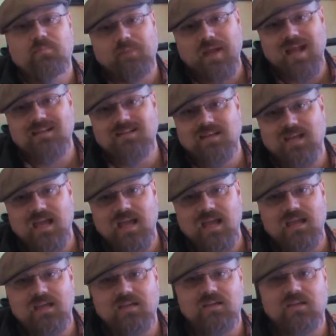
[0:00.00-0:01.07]
we're back to
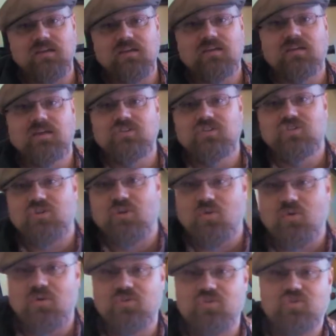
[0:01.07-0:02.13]
A again, and
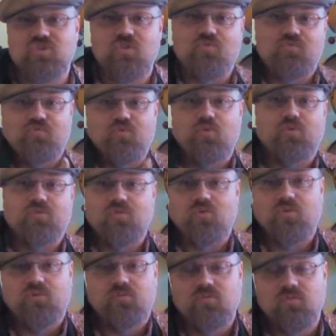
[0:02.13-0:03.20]
so on and so forth
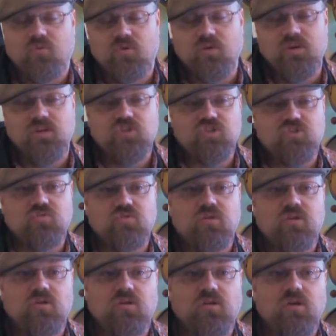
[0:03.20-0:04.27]
on each
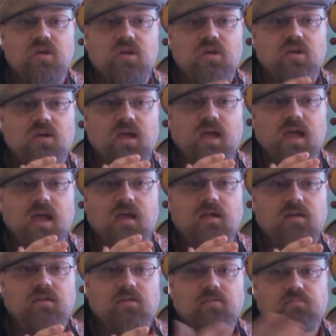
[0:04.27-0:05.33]
string.
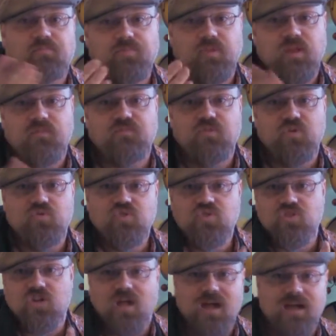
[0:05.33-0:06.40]
And if you
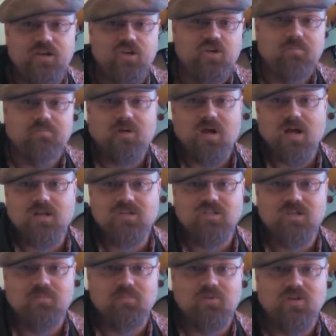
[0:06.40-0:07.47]
slide your box
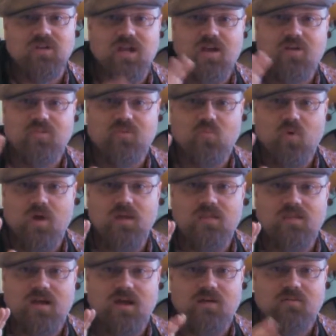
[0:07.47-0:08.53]
up and down, the way
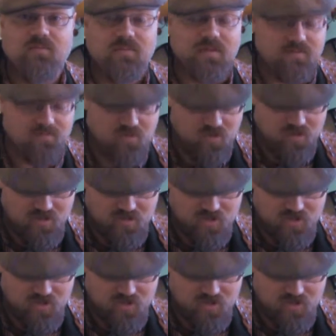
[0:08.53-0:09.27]
that I remember it